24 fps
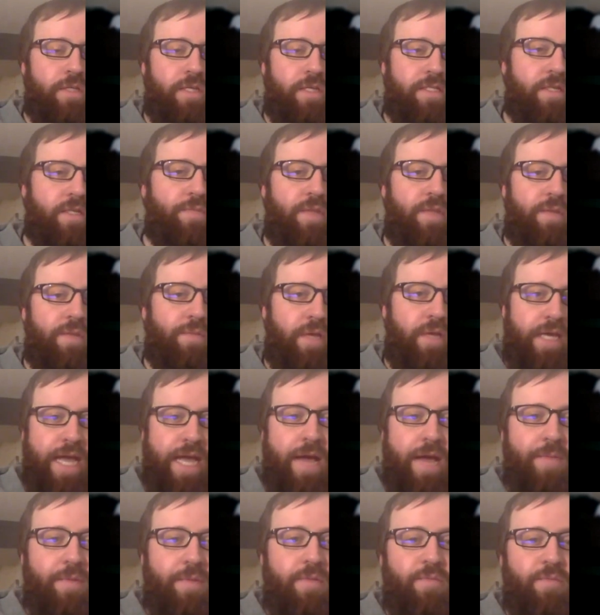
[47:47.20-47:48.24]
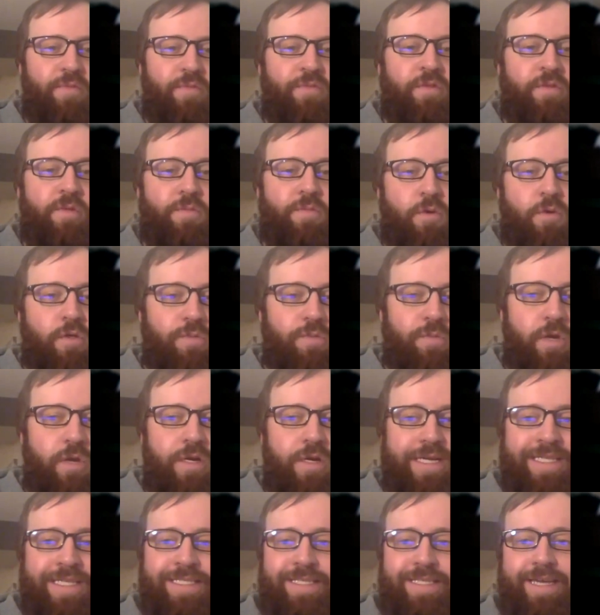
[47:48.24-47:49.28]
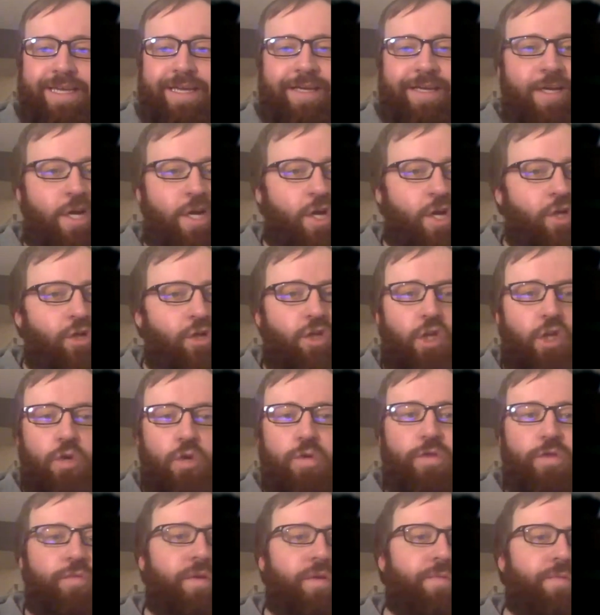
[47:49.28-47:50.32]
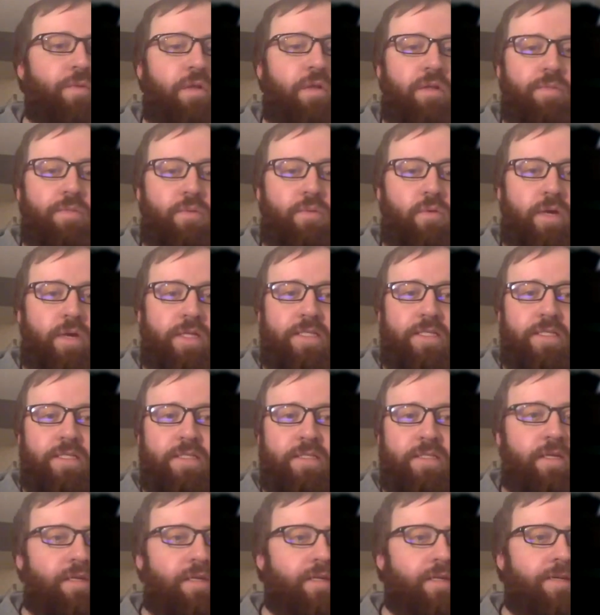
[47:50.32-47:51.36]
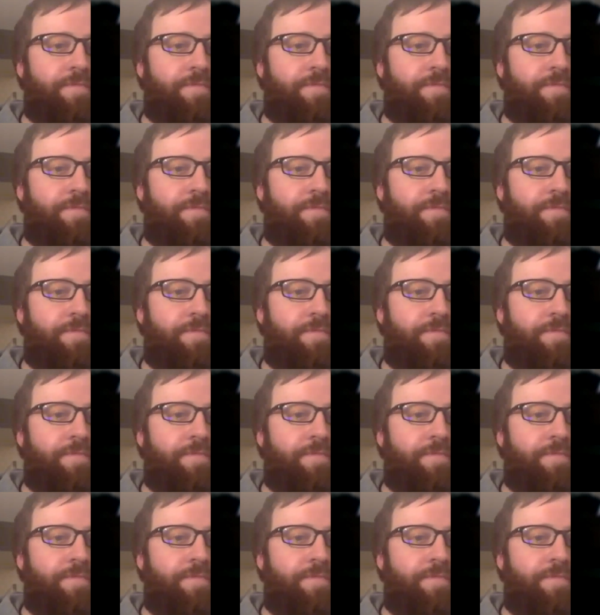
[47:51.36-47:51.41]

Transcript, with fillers: because something big happened. But for the most part, it's like two or three bullet points,